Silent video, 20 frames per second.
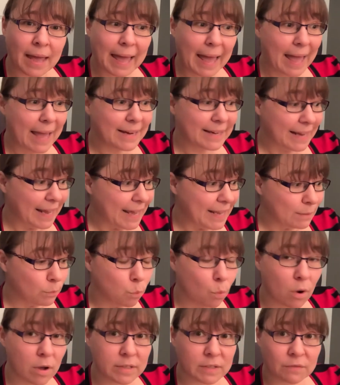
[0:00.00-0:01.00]
And it
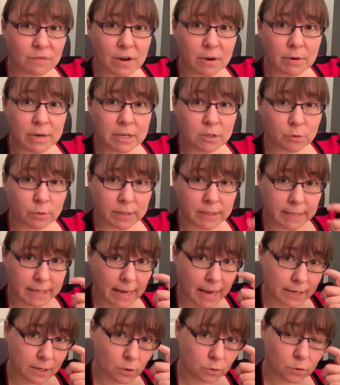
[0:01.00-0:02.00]
was very interesting.
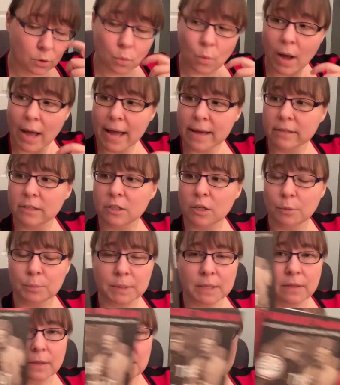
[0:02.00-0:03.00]
I don't know why I stopped
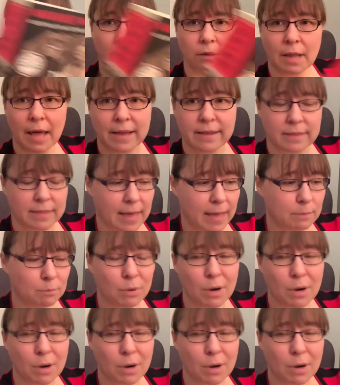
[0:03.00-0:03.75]
in the middle like that.